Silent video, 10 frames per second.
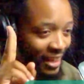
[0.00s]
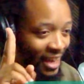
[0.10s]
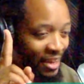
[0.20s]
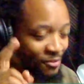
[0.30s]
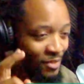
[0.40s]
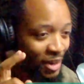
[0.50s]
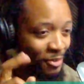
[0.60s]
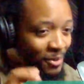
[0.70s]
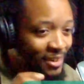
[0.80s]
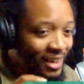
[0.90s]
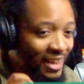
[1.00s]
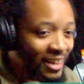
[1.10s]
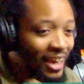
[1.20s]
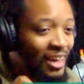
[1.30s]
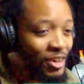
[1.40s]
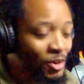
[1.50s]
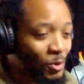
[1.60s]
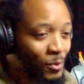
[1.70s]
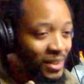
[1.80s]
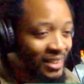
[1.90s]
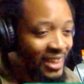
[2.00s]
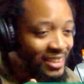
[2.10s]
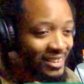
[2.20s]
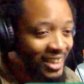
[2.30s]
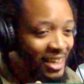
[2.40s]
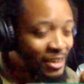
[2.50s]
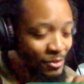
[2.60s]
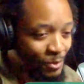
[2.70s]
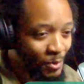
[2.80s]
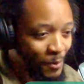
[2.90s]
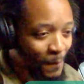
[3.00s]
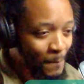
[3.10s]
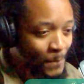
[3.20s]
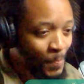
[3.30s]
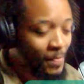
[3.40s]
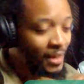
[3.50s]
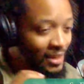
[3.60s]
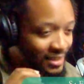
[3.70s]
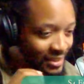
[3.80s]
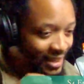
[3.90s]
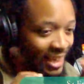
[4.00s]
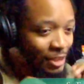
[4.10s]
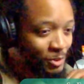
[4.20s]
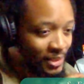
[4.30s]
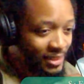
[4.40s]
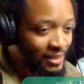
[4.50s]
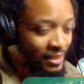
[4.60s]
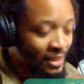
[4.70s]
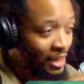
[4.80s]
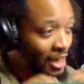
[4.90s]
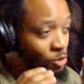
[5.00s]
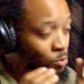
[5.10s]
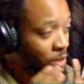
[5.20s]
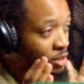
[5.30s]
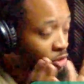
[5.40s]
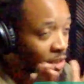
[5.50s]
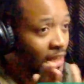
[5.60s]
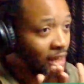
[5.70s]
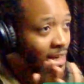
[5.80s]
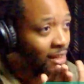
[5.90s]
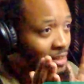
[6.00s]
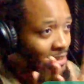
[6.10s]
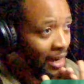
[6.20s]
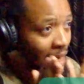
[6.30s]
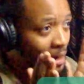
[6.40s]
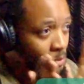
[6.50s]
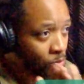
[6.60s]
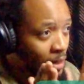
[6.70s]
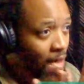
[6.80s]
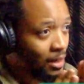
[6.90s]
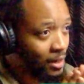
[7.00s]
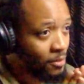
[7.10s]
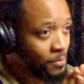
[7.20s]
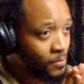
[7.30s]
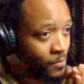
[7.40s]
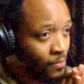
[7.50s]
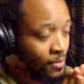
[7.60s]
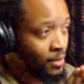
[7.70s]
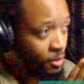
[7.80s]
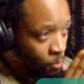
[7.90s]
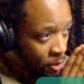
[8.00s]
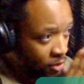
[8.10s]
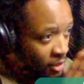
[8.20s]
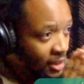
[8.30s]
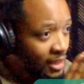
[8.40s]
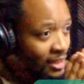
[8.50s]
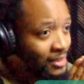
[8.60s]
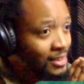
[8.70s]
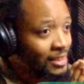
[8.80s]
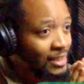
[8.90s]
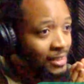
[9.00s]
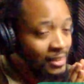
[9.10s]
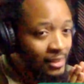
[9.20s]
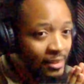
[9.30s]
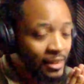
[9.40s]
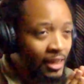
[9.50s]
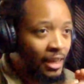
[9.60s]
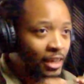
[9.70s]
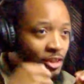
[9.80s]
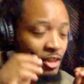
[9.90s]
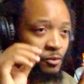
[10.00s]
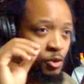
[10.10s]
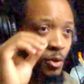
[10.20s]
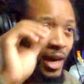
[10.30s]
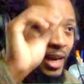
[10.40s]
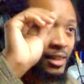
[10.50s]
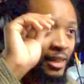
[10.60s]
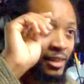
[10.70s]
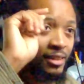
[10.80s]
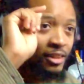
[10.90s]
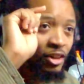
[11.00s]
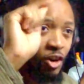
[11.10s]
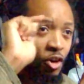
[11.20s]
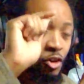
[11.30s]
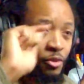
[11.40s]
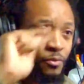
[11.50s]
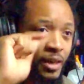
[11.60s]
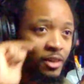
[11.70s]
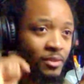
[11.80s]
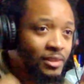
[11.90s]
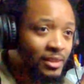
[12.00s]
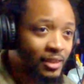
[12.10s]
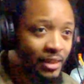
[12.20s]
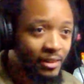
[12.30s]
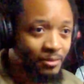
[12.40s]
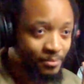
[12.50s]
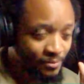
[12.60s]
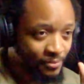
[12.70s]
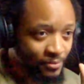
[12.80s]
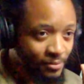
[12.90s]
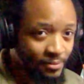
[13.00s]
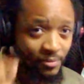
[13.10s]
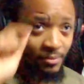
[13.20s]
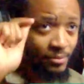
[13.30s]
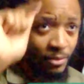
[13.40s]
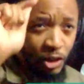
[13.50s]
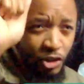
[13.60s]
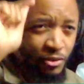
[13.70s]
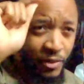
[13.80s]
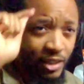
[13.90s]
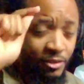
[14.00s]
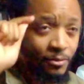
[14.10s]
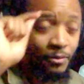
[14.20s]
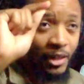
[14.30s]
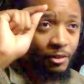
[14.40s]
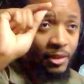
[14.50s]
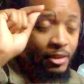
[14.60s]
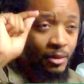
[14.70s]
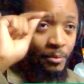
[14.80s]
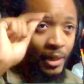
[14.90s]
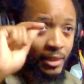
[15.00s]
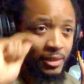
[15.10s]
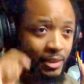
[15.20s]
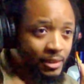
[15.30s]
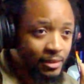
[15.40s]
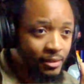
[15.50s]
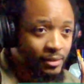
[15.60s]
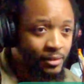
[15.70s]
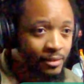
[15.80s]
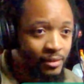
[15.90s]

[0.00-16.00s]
a veteran and not know what they stand for. It is dangerous. As we're looking at the times right now, we're looking into DC, and if you highlight all the veterans in there, all the veteran politicians,